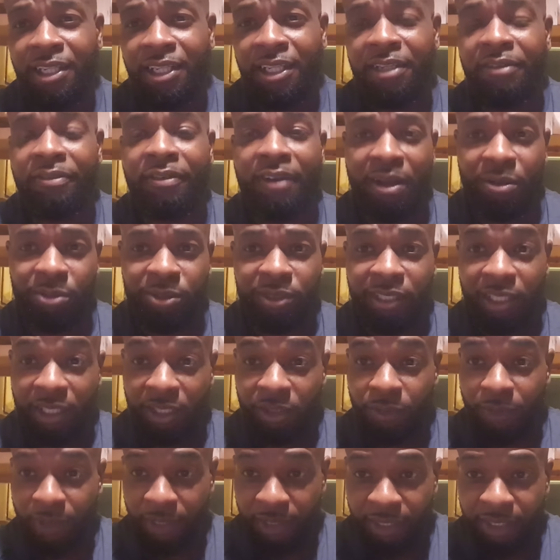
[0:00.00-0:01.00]
If I was
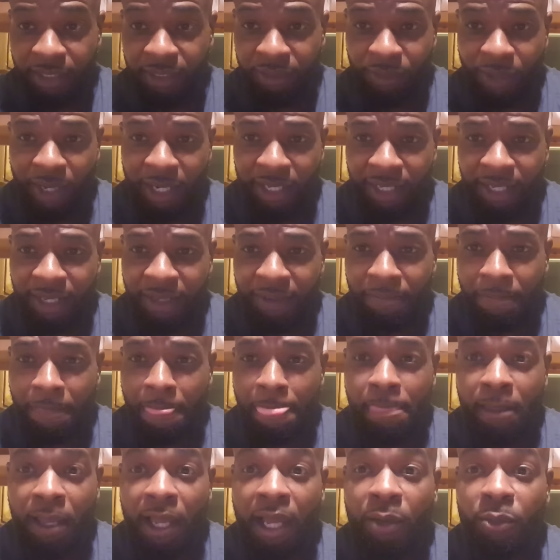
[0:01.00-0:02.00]
Hillary Clinton right now,
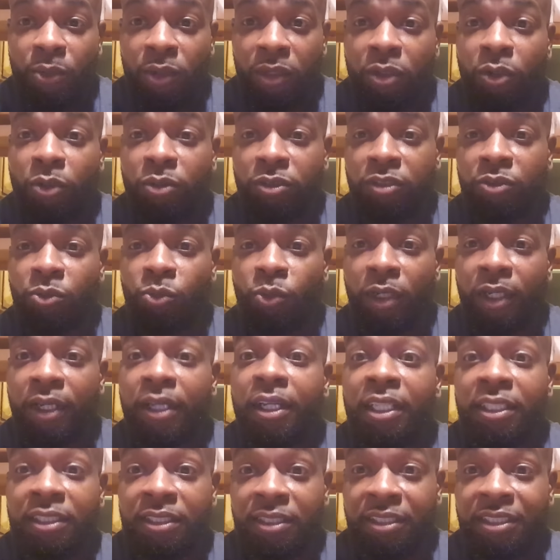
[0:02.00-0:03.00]
I would go
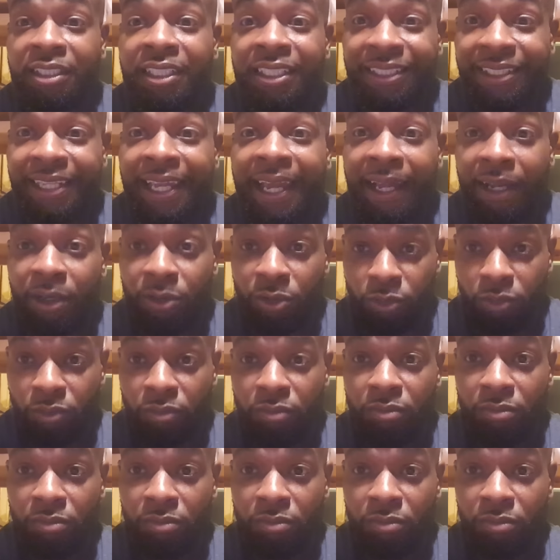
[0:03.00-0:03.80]
somewhere and sit down.